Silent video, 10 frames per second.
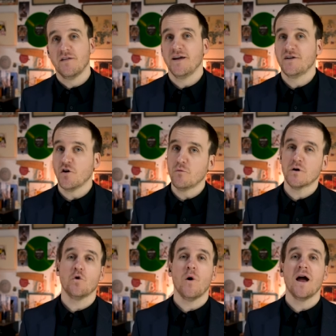They don't
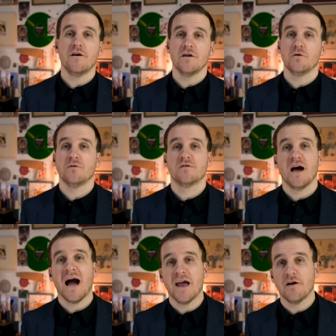require you to
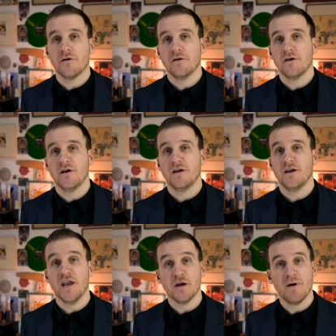hire an
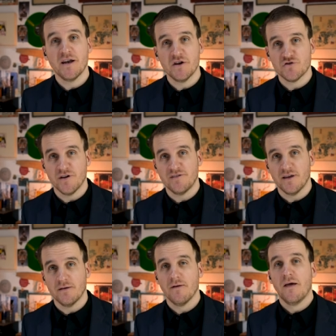independent
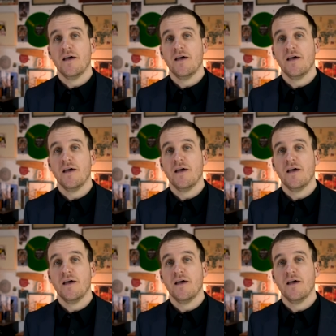trustee.